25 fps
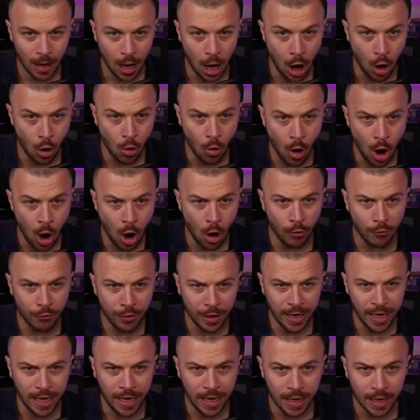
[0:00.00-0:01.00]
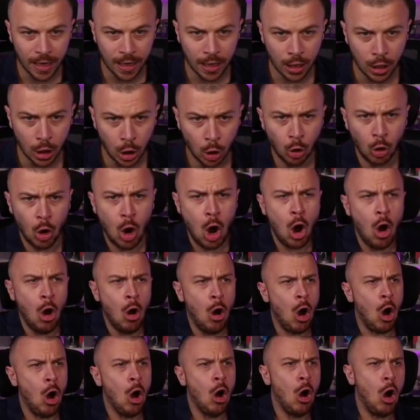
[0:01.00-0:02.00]
Oh, oh, Vini! Oh,
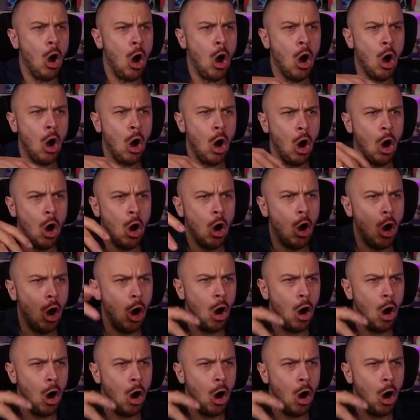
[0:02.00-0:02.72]
oh, oh, oh,